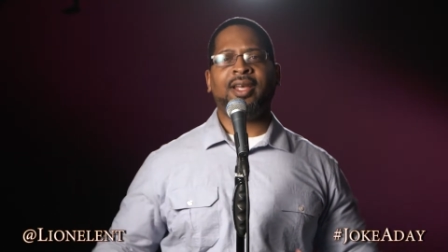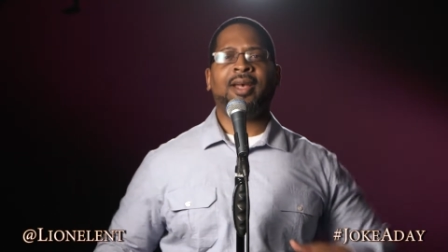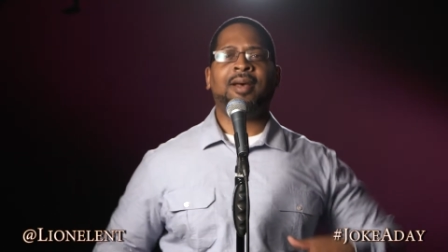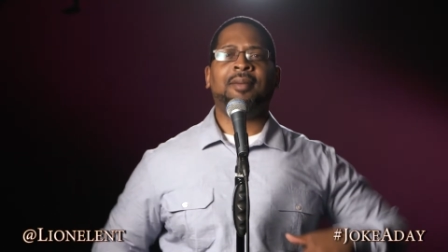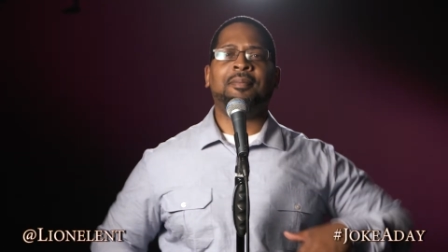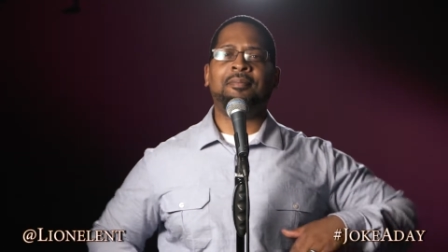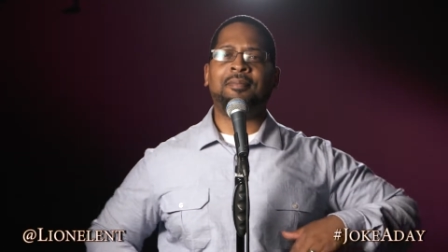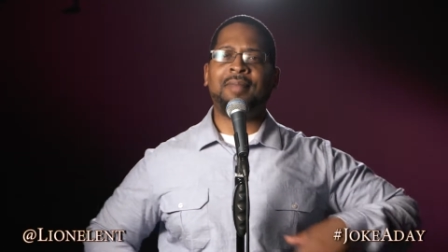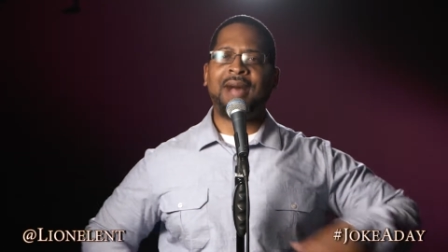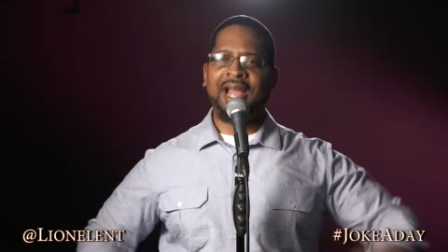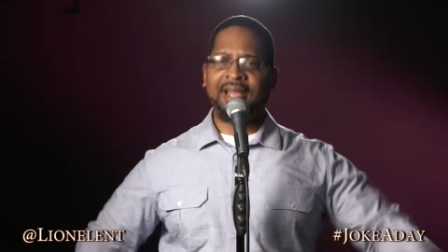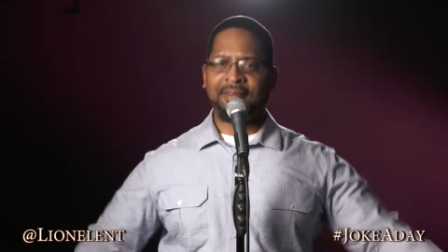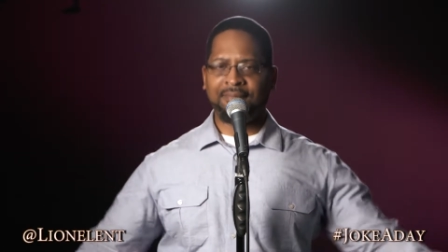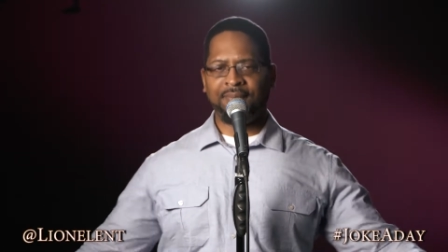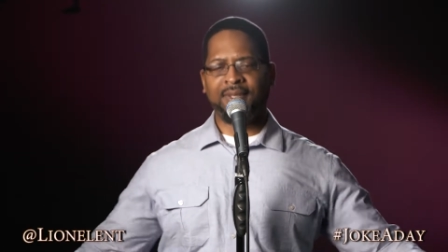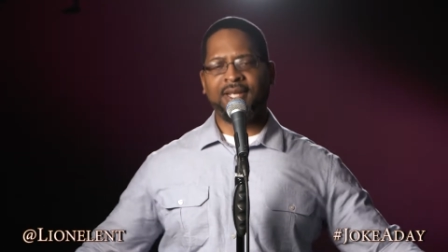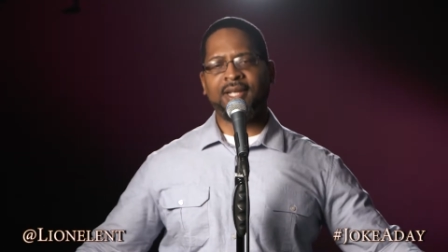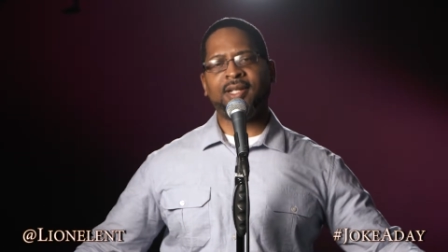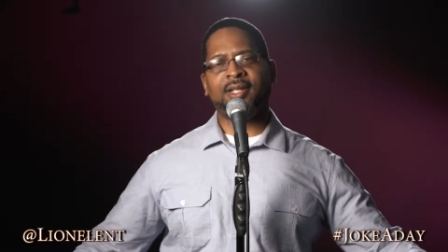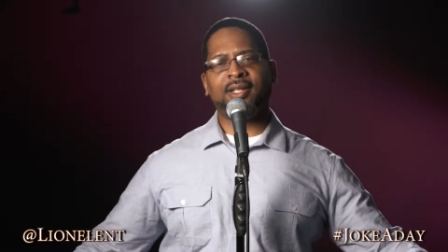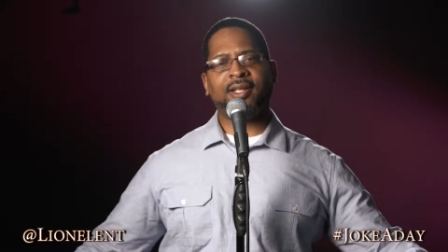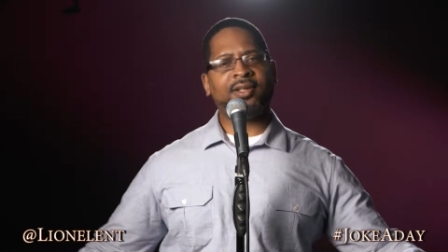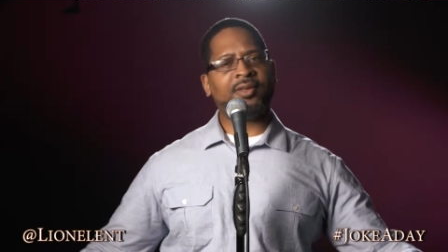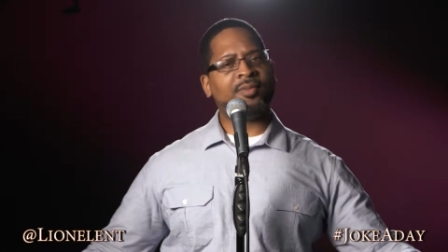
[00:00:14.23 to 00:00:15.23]
might be
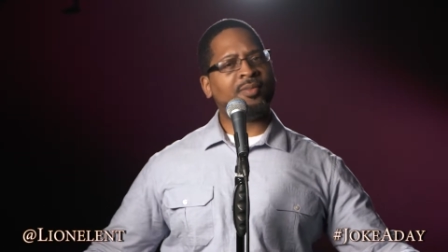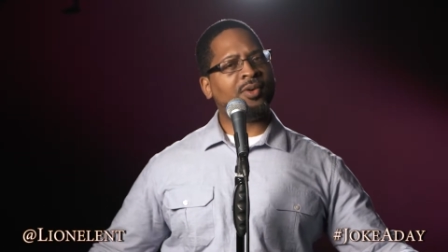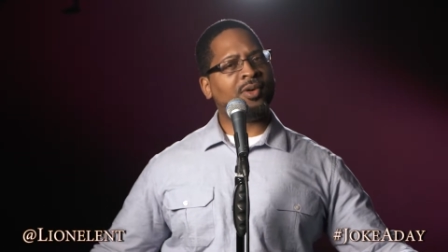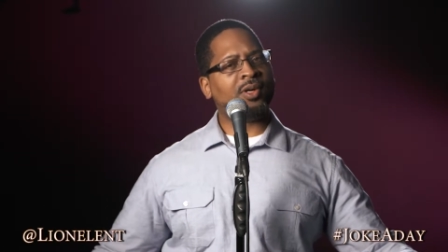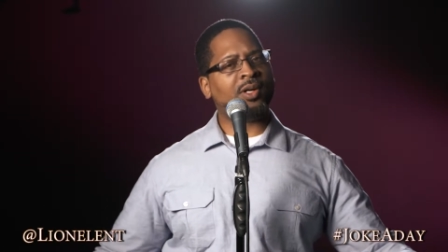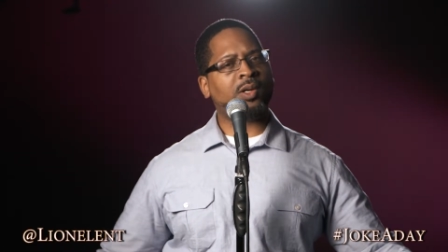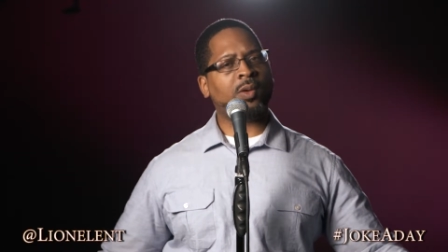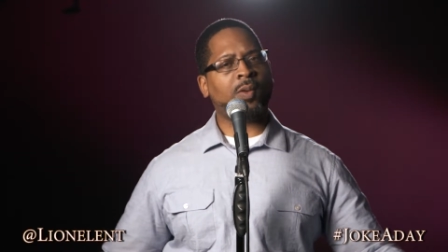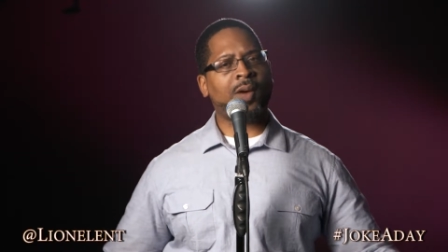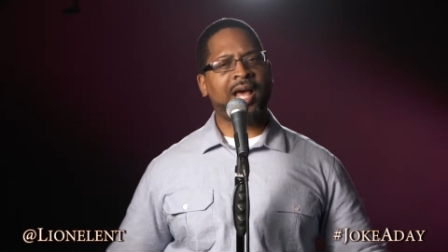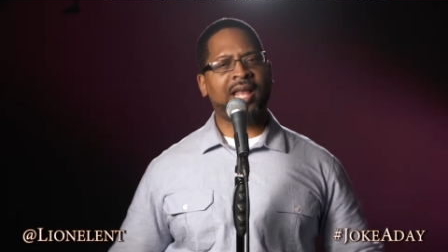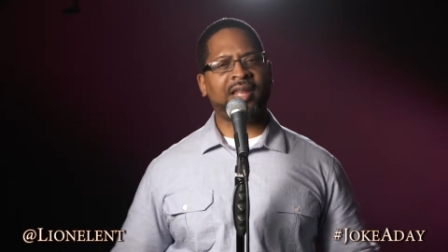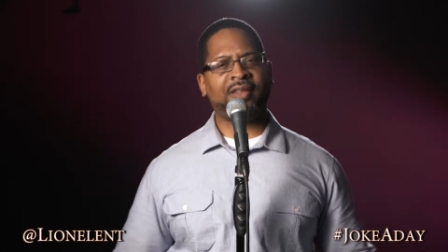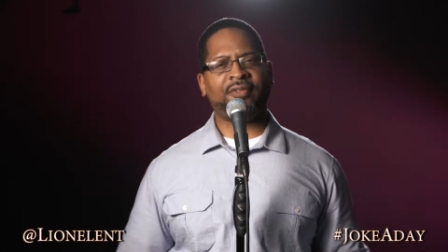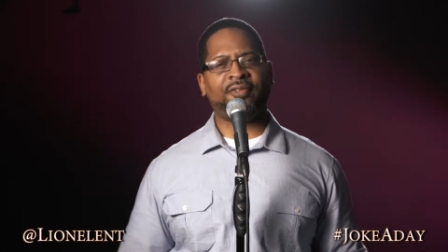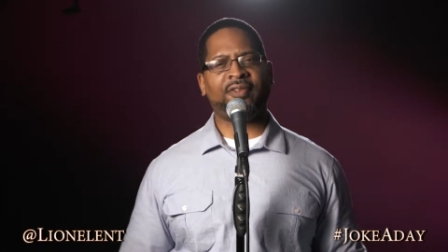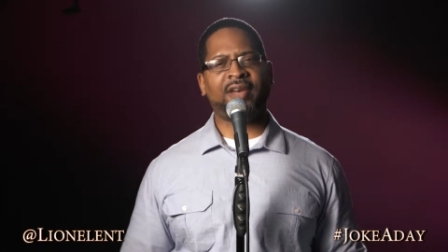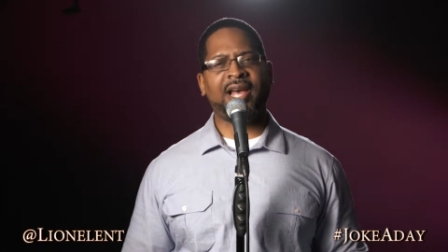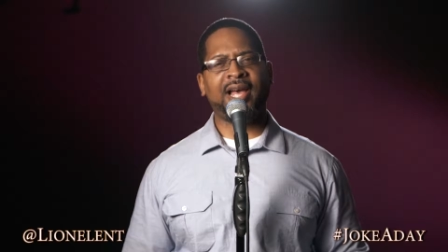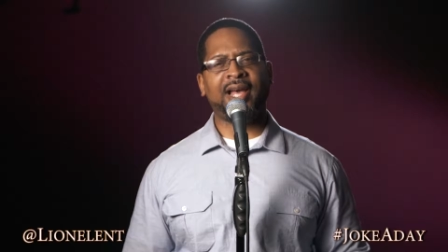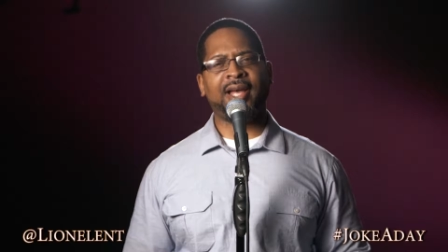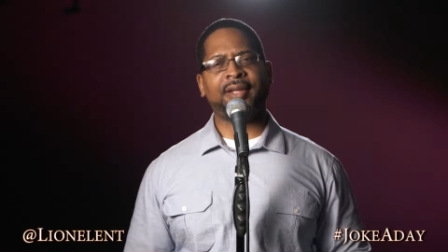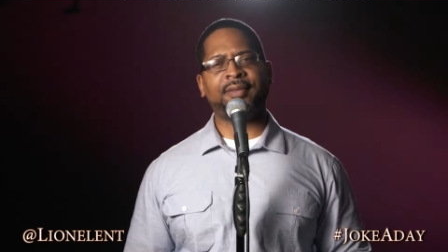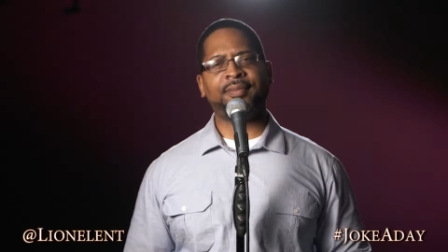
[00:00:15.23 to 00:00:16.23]
a little more
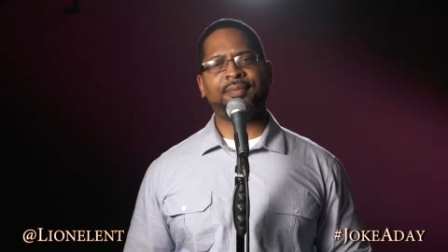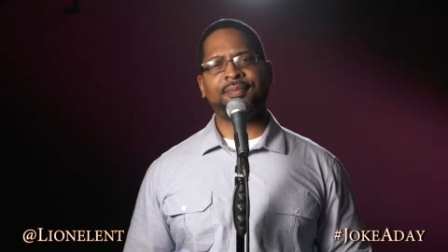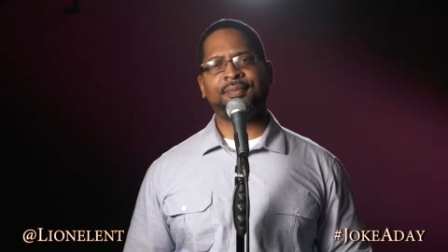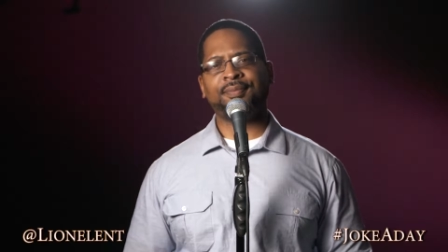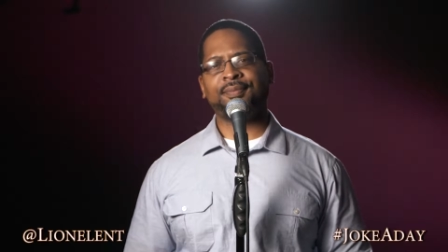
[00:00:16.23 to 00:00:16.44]
qualified?